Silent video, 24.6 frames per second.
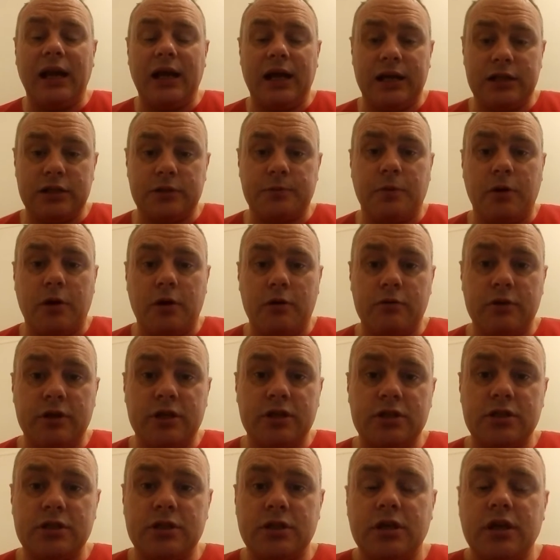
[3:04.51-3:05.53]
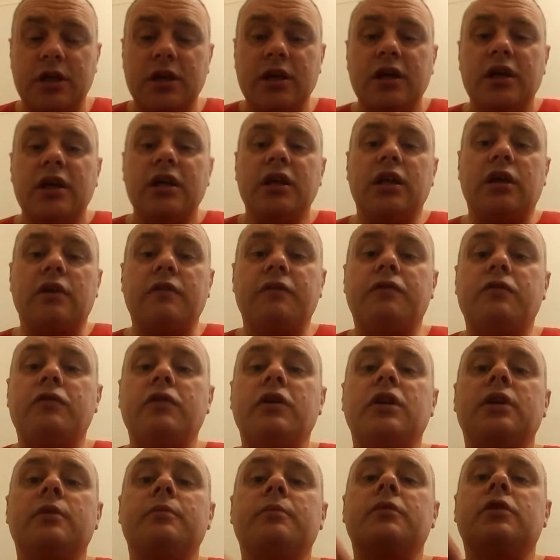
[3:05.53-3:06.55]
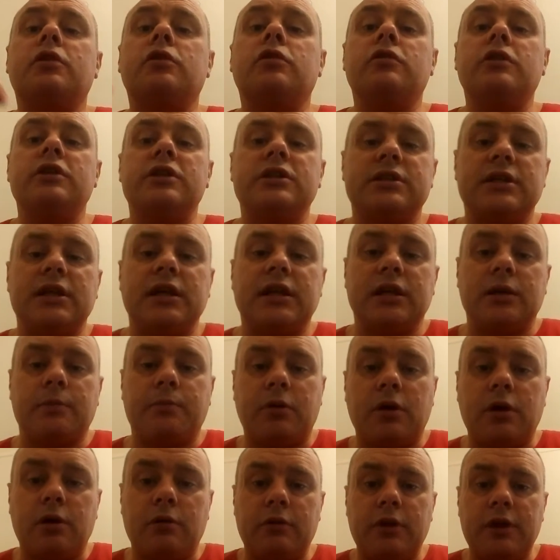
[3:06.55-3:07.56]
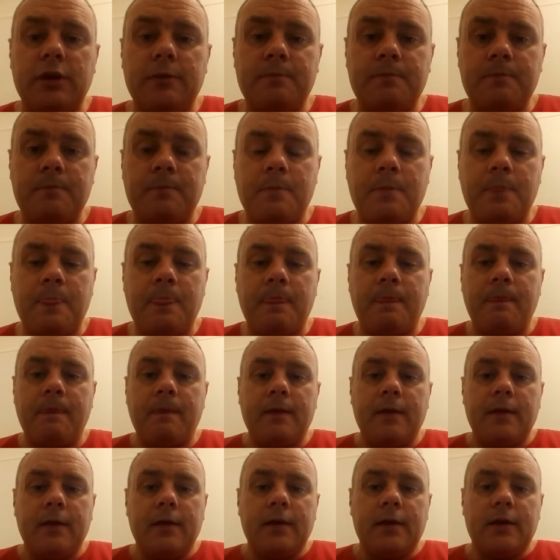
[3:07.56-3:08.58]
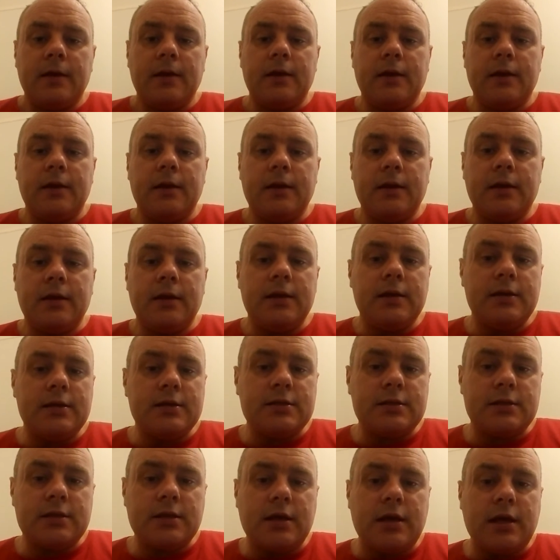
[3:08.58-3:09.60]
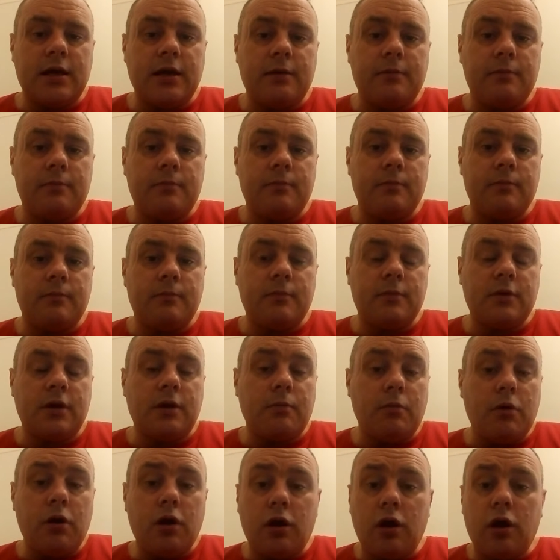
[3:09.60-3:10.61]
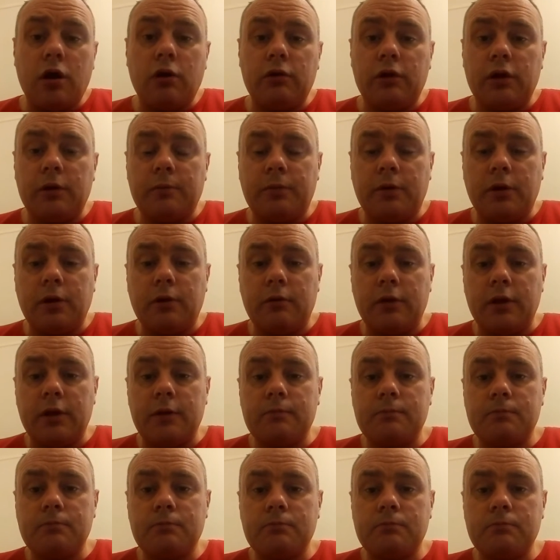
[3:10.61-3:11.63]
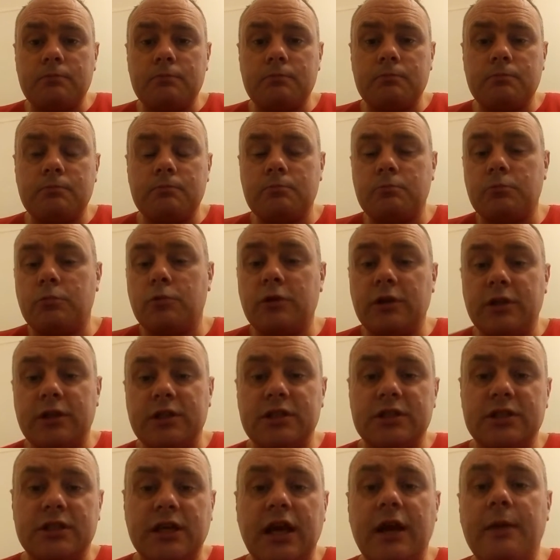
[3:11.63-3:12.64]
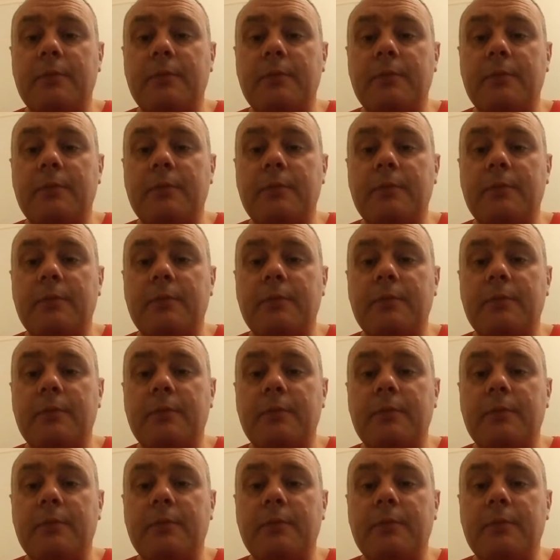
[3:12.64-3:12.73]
ponies. You can find them. The Icelandic pony is a Mongolian pony, one and the same.